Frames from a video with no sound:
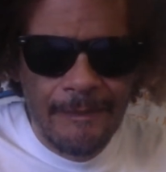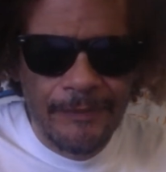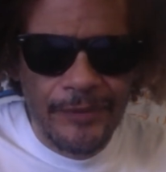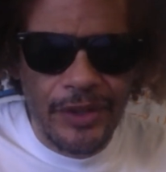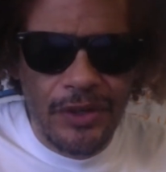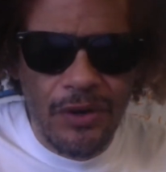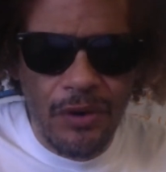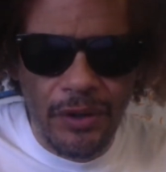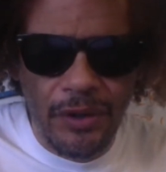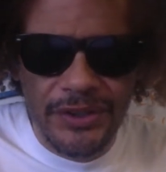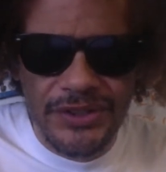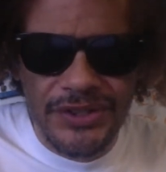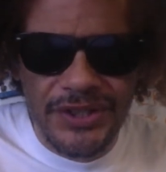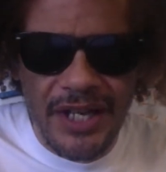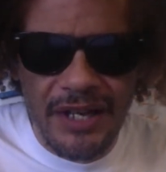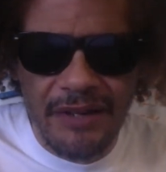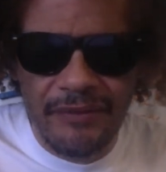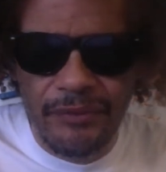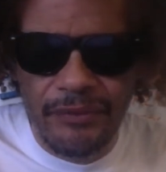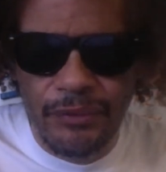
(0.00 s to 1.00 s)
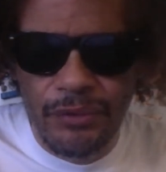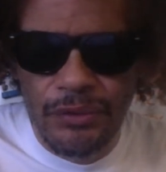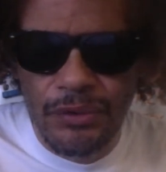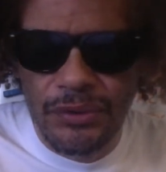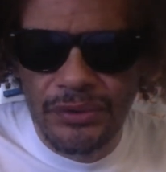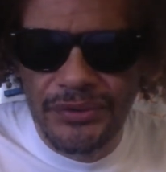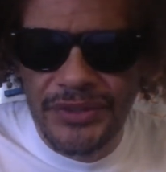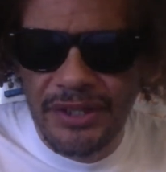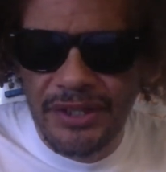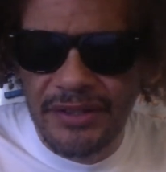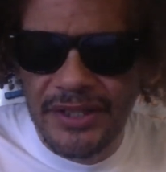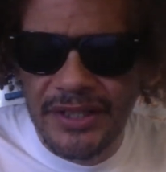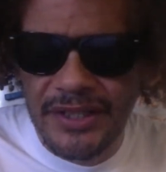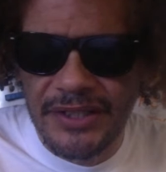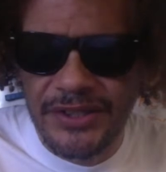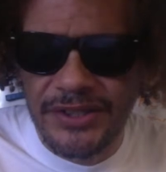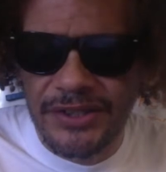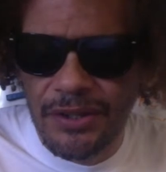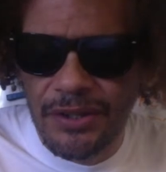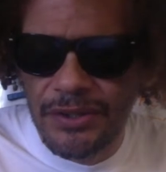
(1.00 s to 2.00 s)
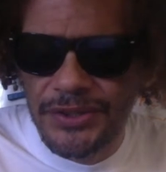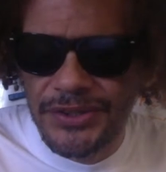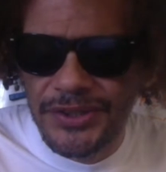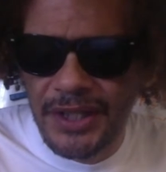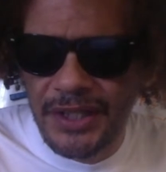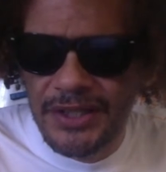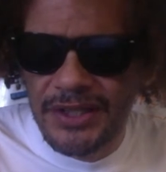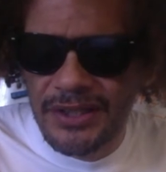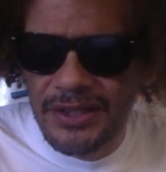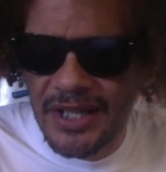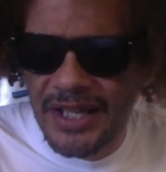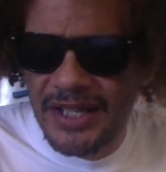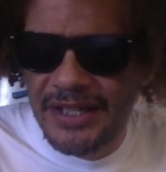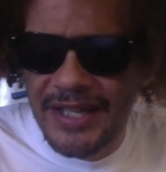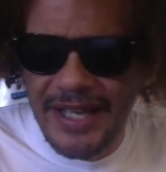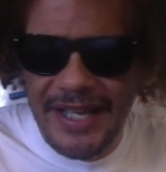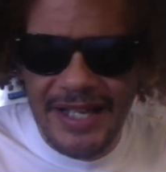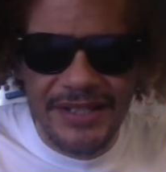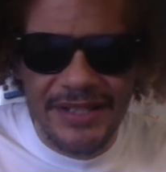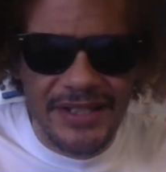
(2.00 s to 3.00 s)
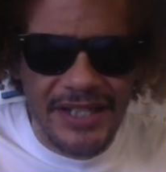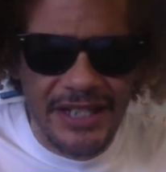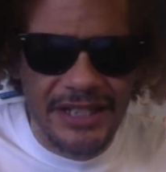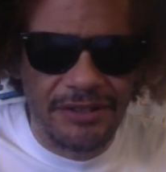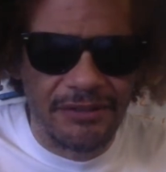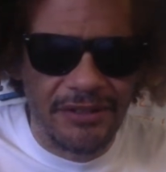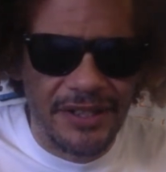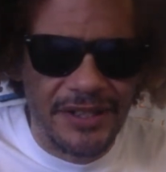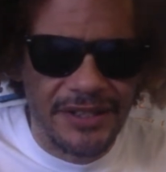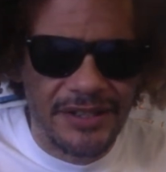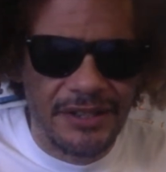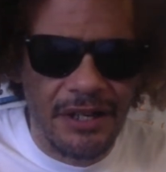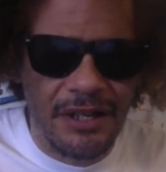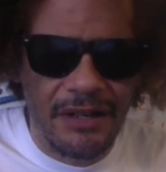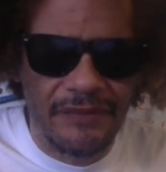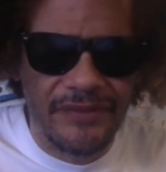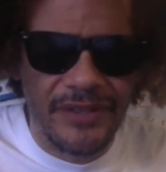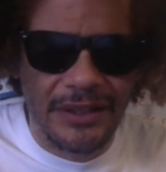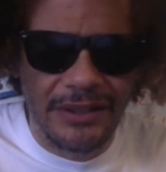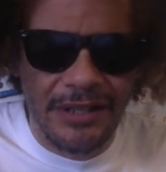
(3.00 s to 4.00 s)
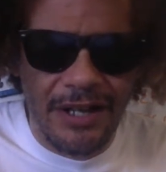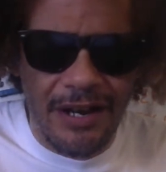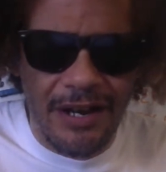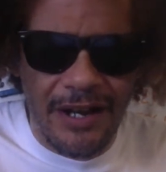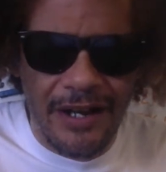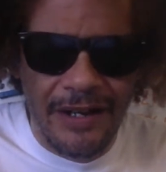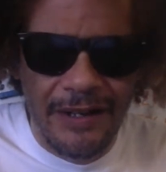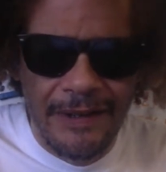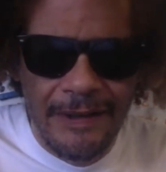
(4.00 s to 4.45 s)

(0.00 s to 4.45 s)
The courts have ruled there is no such thing as ignorance of the law.